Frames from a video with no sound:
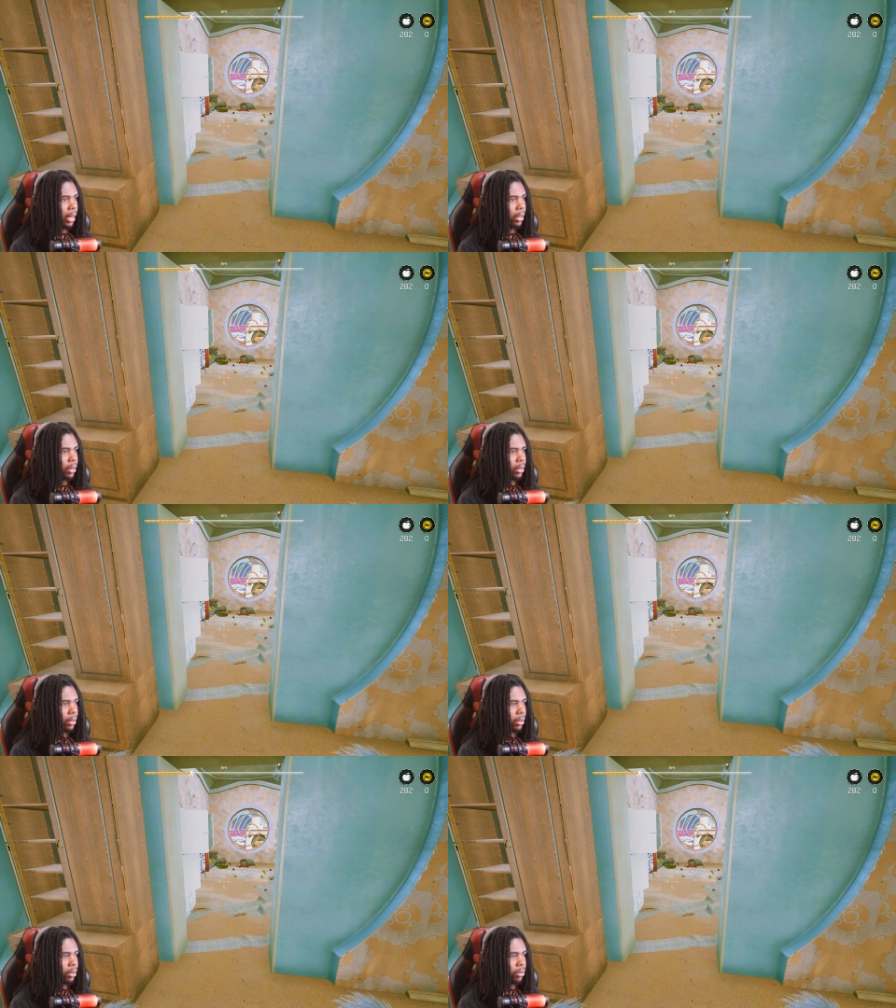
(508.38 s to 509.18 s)
at?
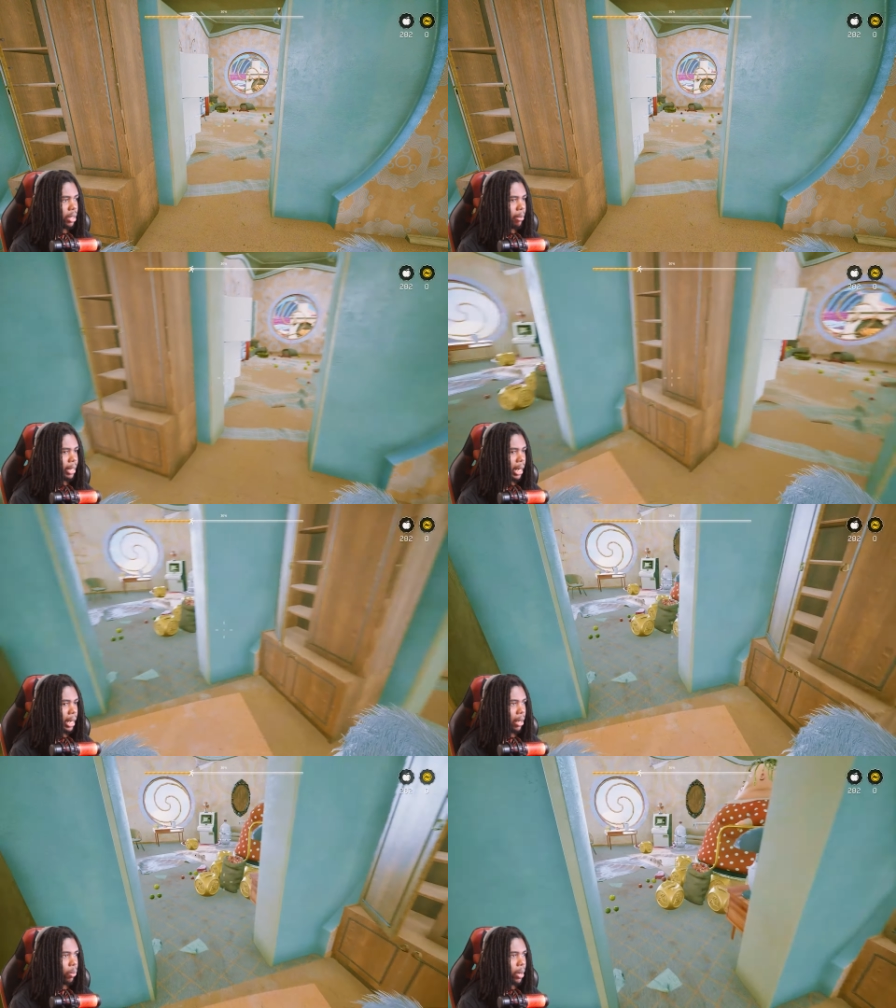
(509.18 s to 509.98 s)
You tell me I
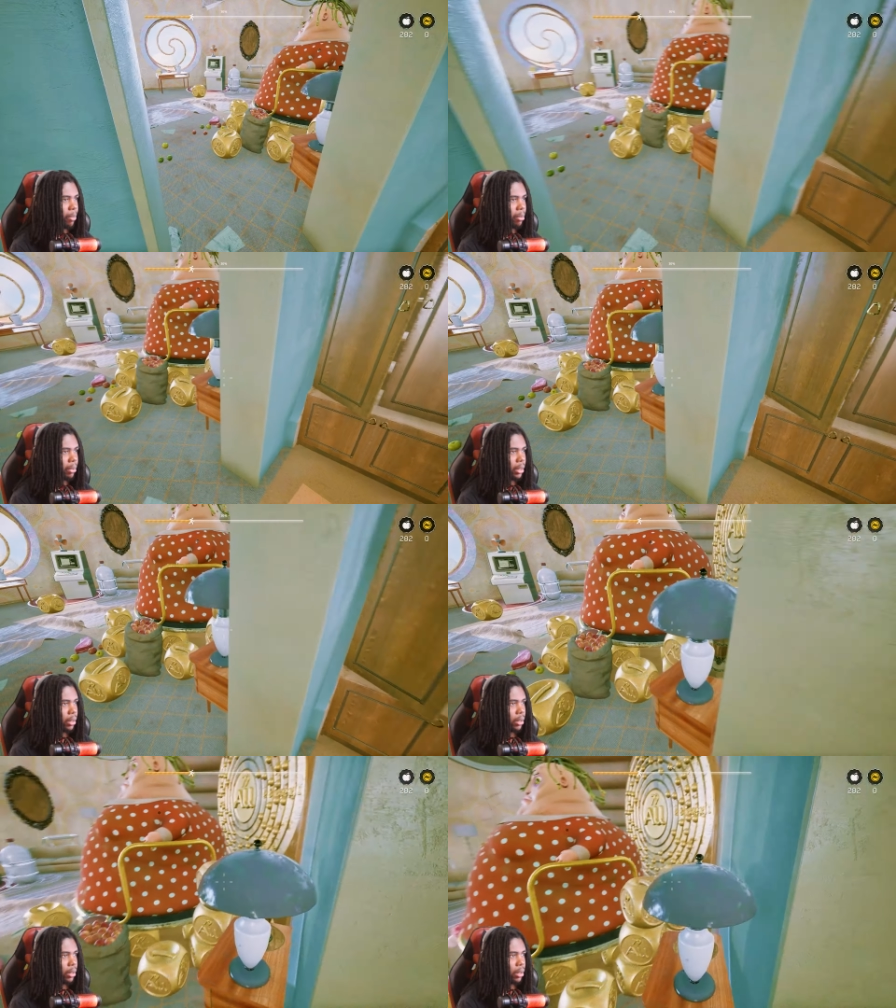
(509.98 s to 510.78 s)
got a weapon, but